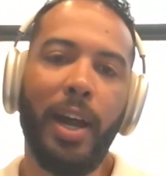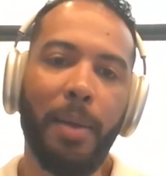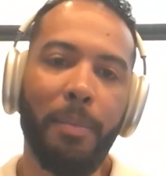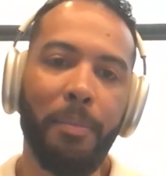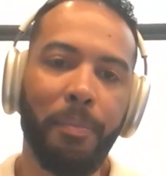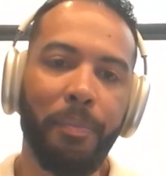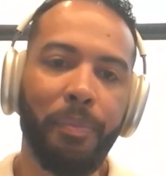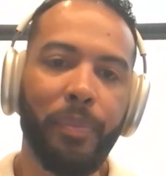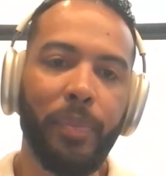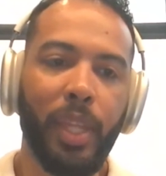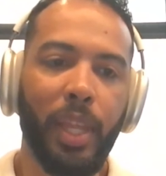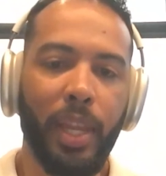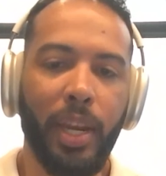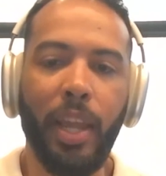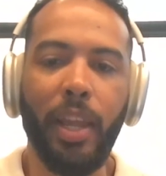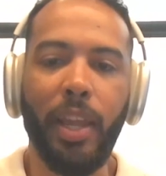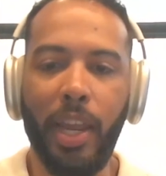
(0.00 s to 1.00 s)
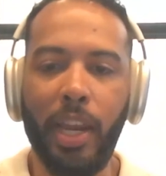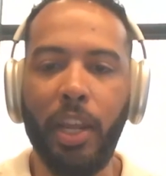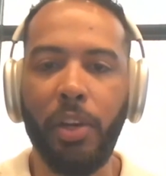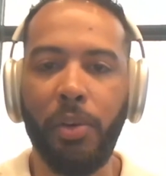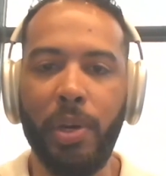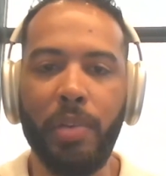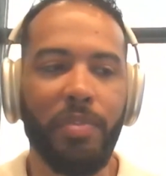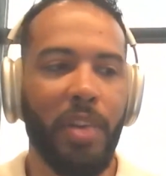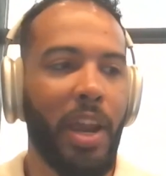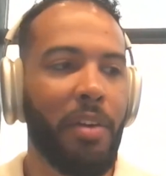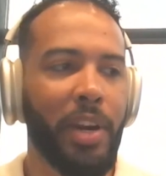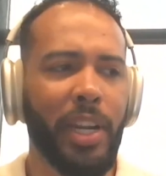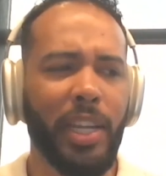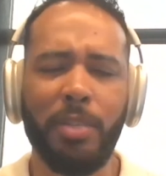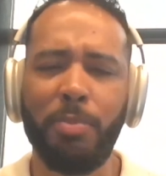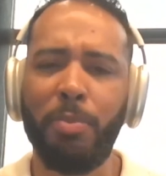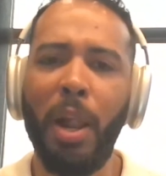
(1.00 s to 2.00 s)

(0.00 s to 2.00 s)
And I agree with Eric.